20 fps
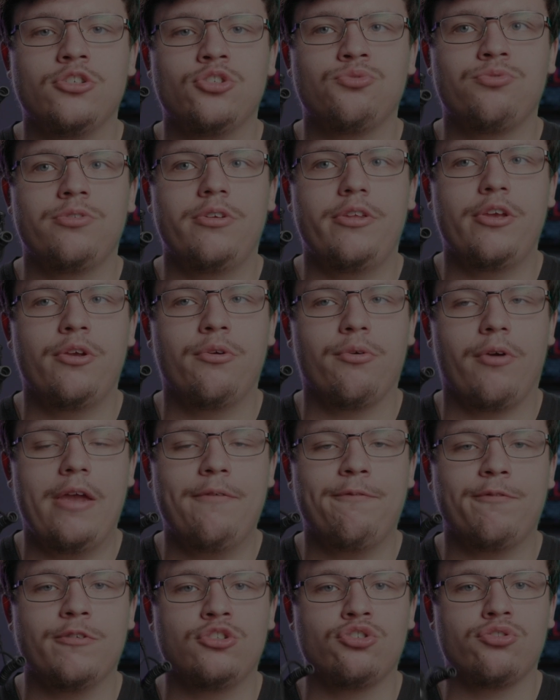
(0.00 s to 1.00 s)
is really
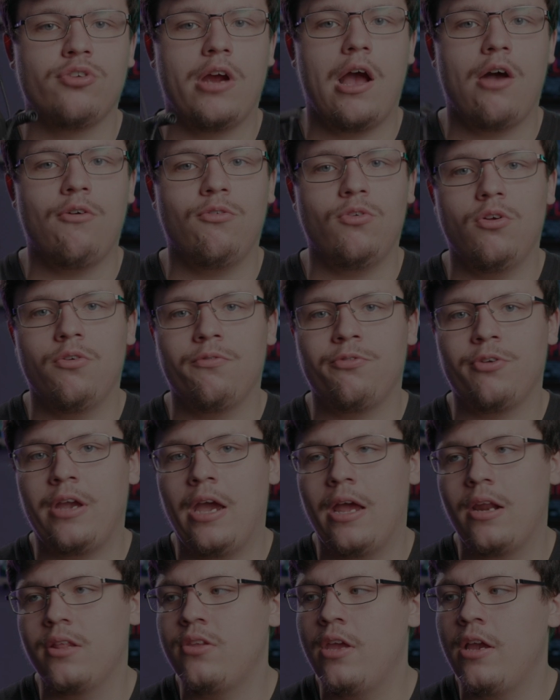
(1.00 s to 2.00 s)
great for travel and for
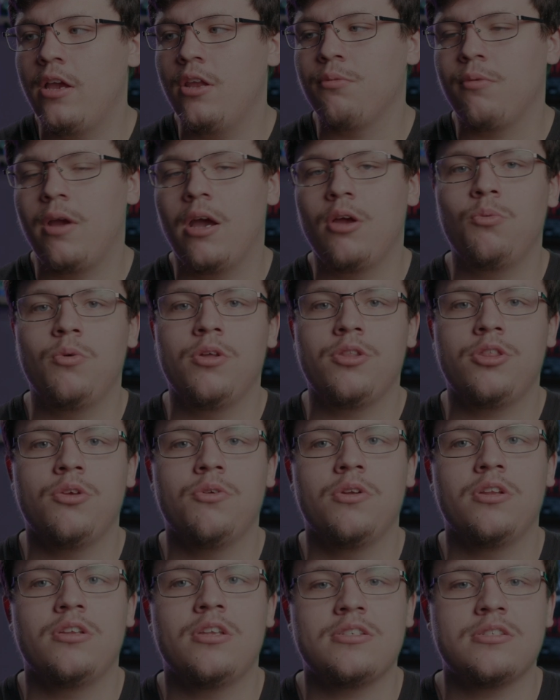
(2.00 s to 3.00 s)
kind of taking around with you,
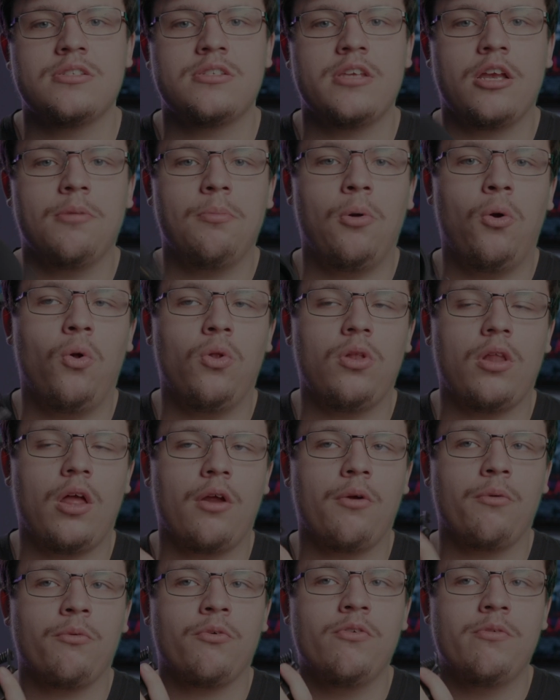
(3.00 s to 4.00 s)
and it doesn't take up a whole
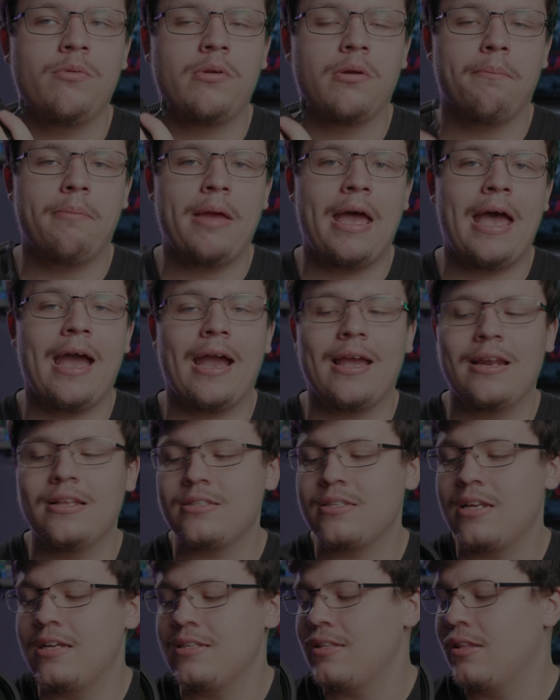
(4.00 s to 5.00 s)
lot or ruin your bag, and
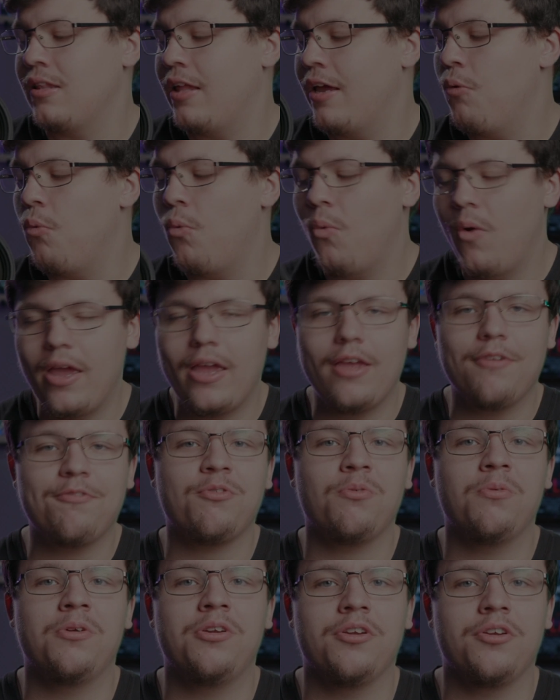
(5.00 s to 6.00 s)
it's nice and lightweight
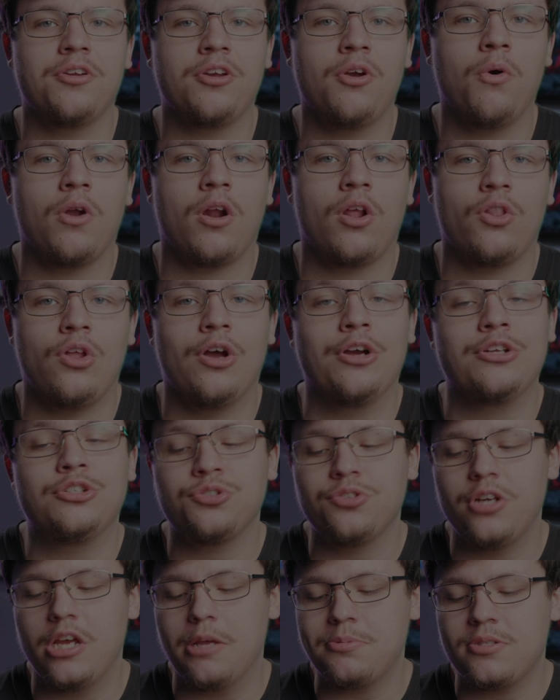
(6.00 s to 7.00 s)
for when you're going on long
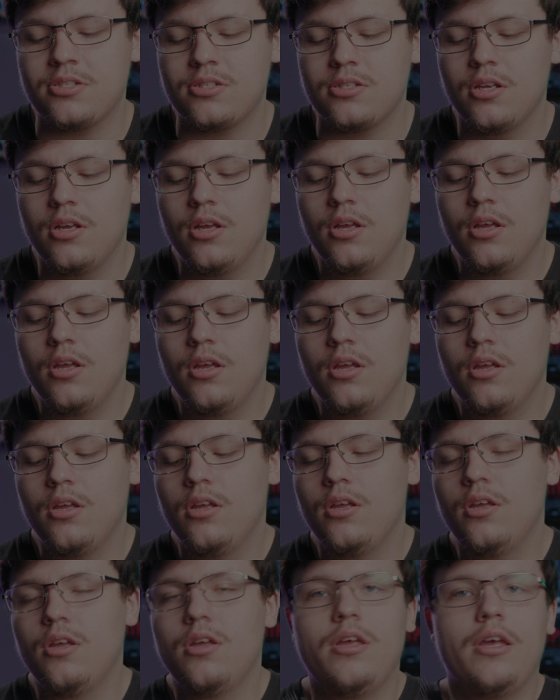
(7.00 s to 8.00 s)
trips,
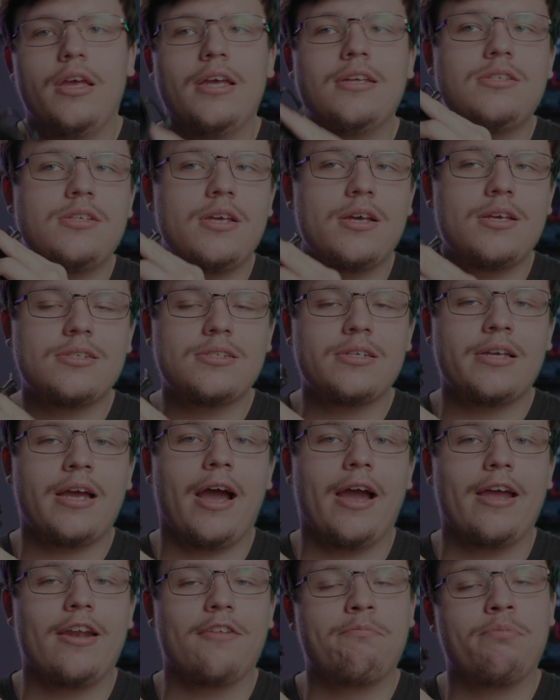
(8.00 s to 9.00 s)
it does
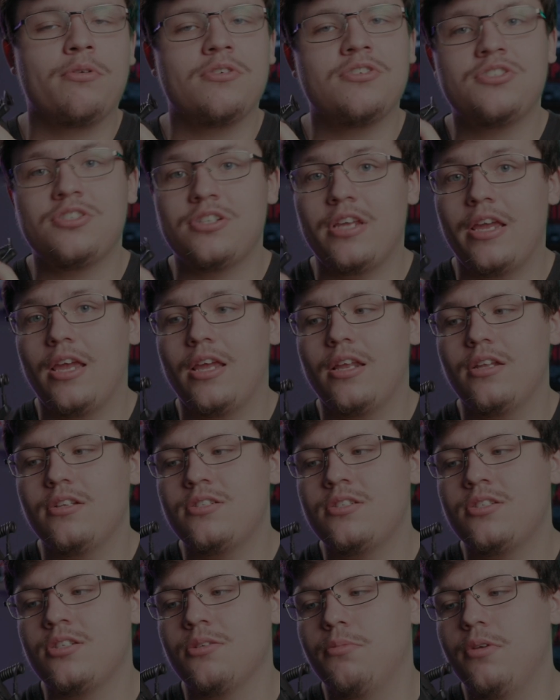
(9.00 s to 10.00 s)
kind of present
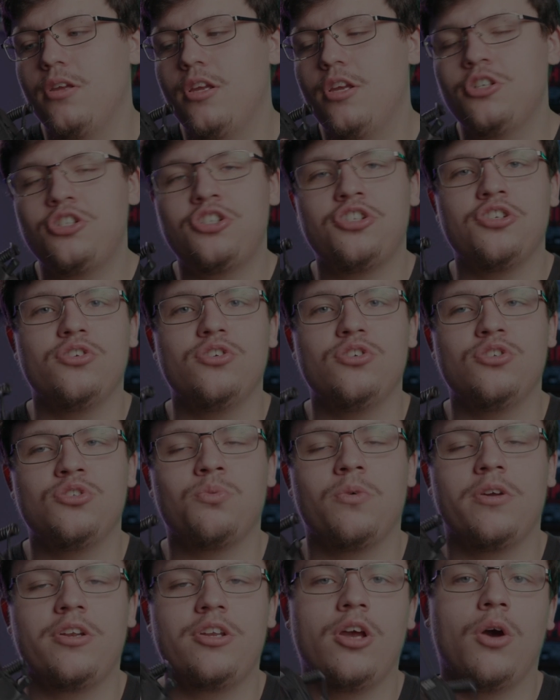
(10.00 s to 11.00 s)
some issues
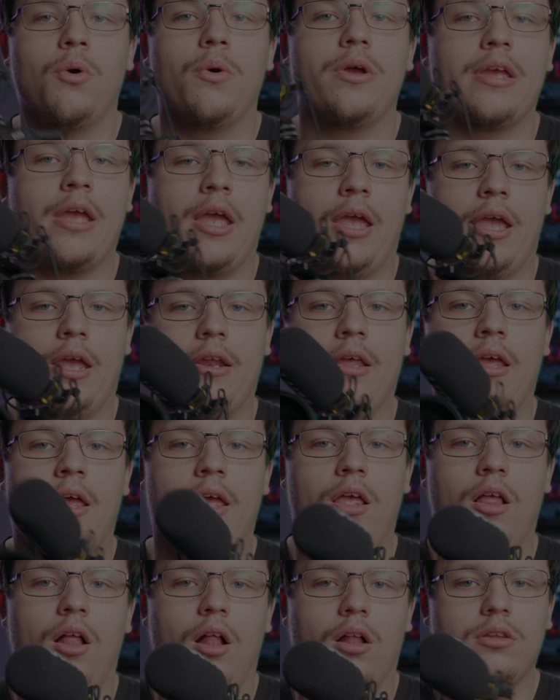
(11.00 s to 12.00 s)
when going
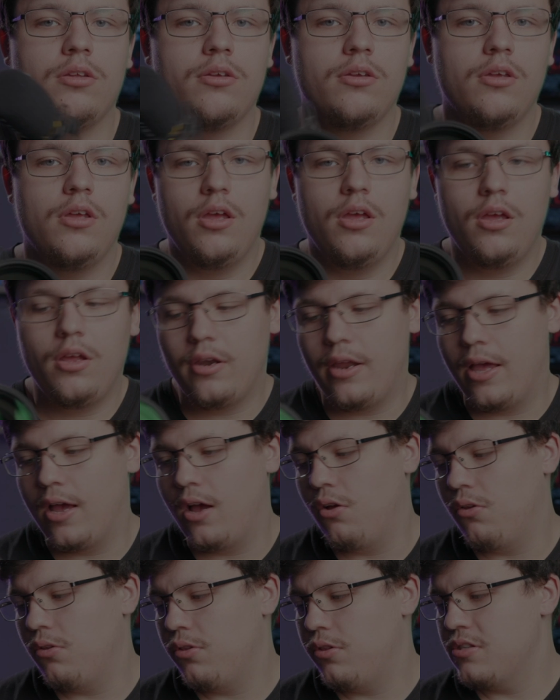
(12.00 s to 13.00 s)
handheld.
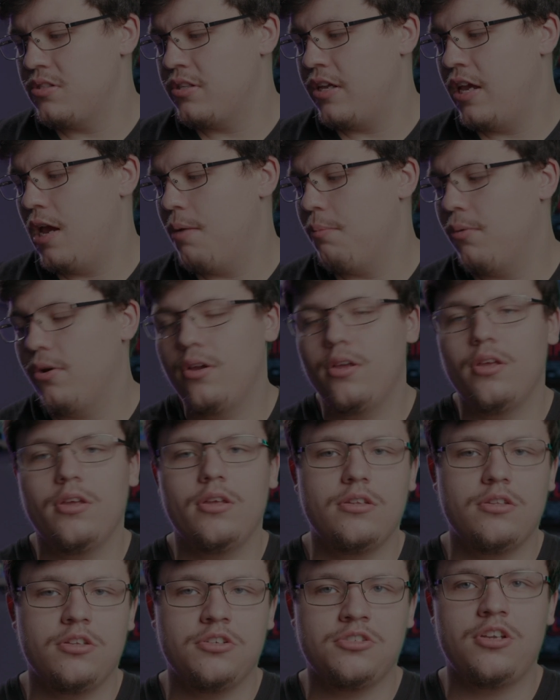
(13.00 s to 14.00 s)
Now, this camera,
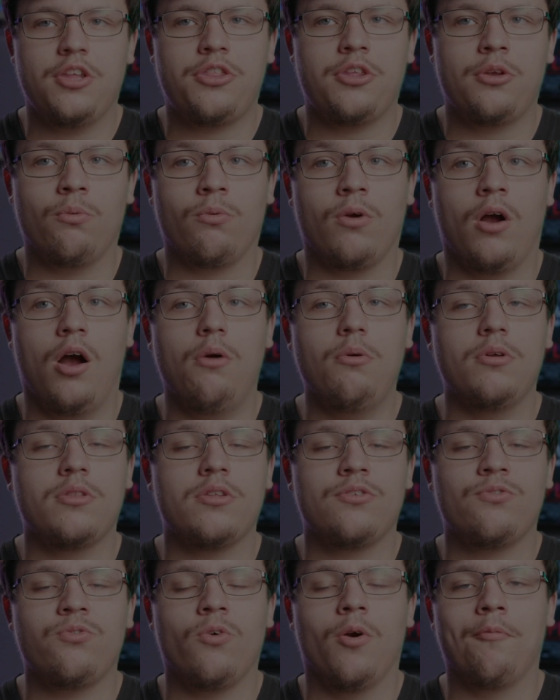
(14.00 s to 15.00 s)
there's nothing wrong with
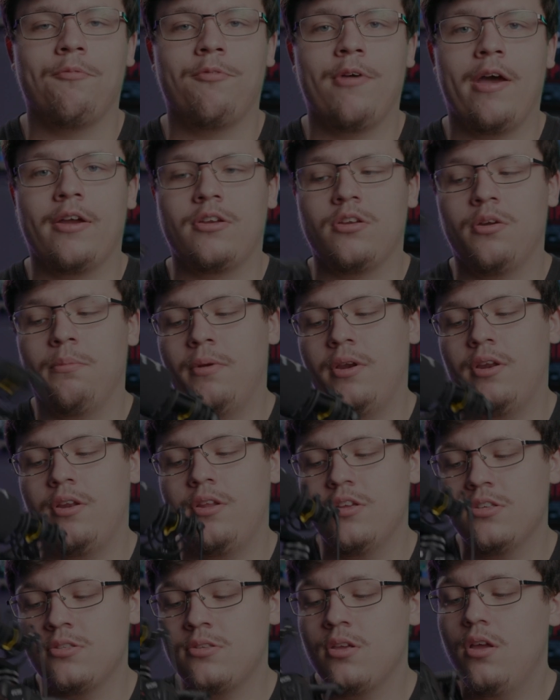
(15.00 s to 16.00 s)
this form factor, but it
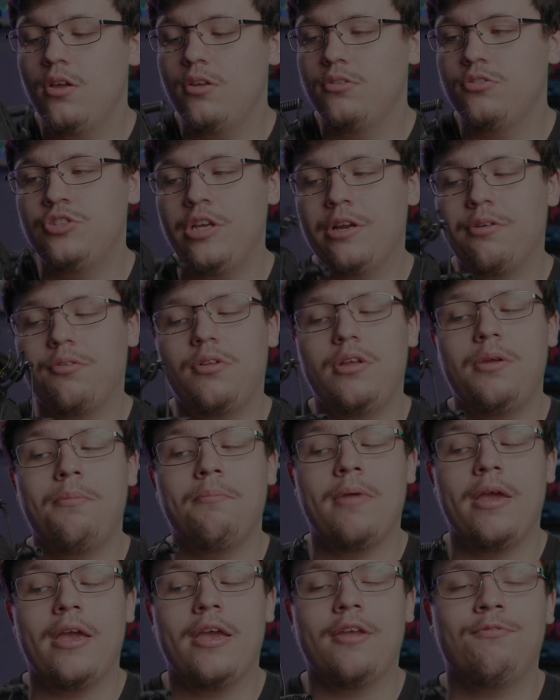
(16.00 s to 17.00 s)
is generally
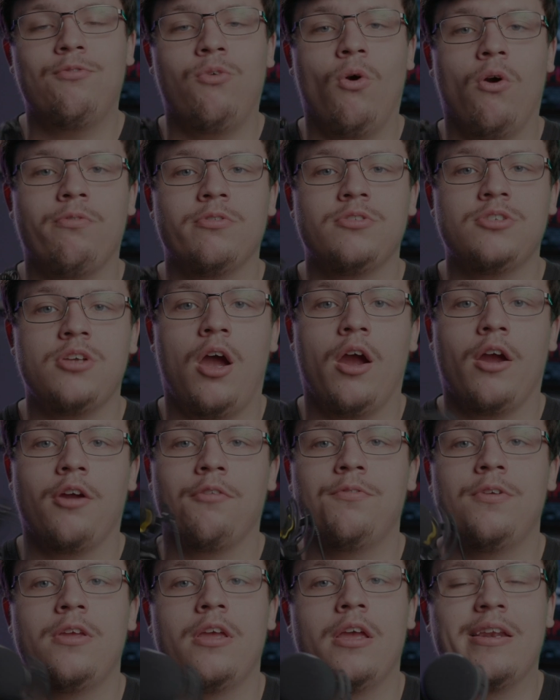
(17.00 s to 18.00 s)
made for
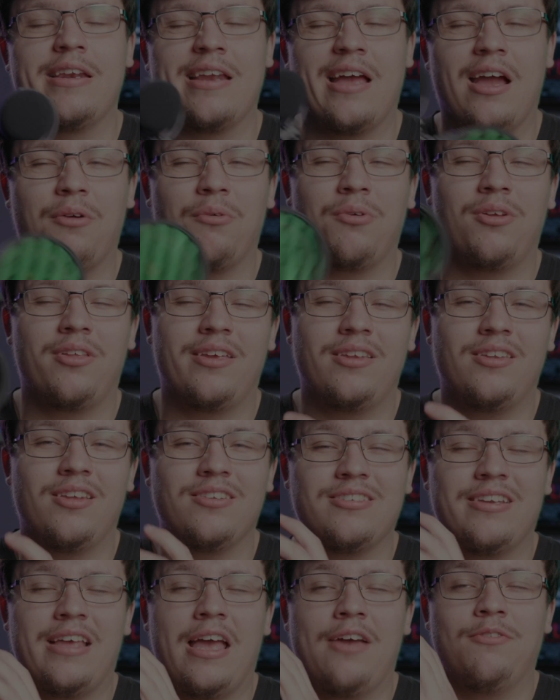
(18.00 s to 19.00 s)
photography and not really,
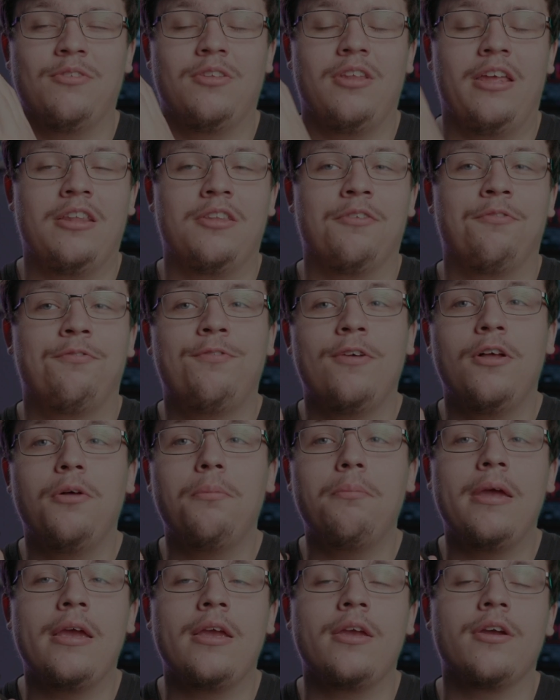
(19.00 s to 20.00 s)
doesn't have like the
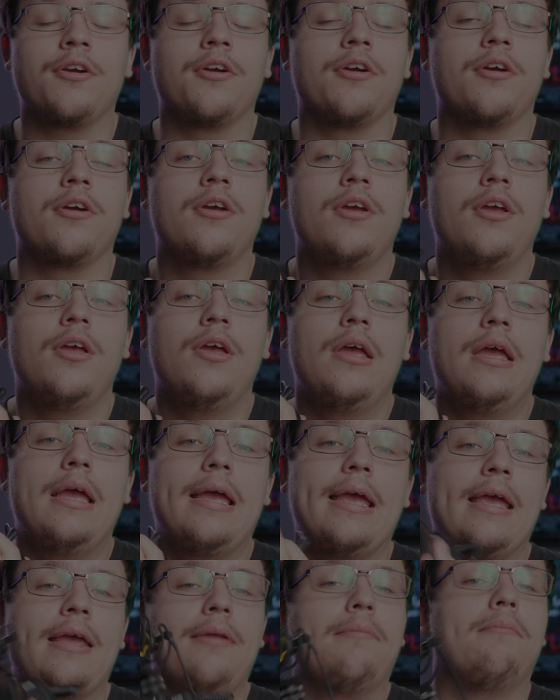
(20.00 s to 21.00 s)
filmmaker
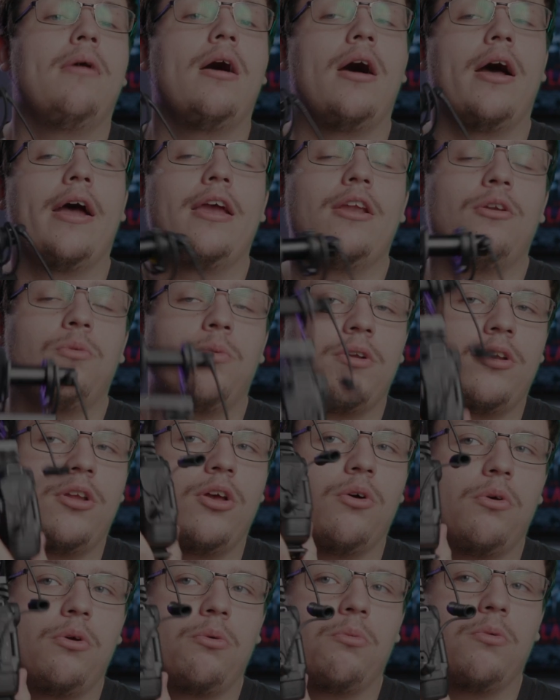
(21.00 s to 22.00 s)
in mind when
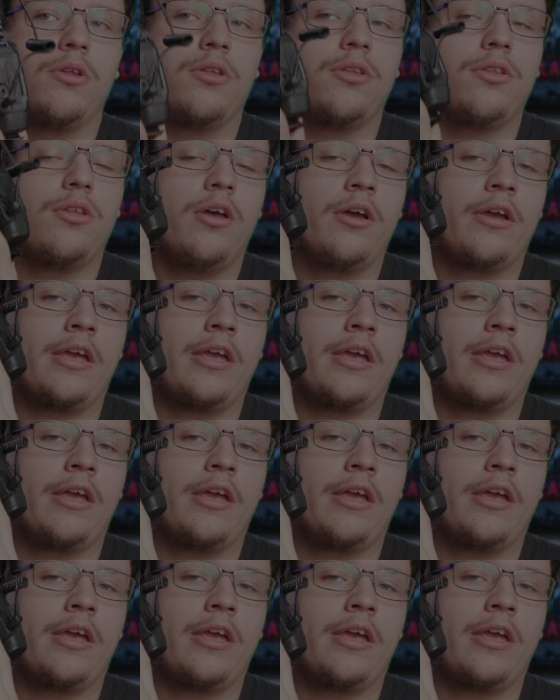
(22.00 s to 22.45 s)
going with a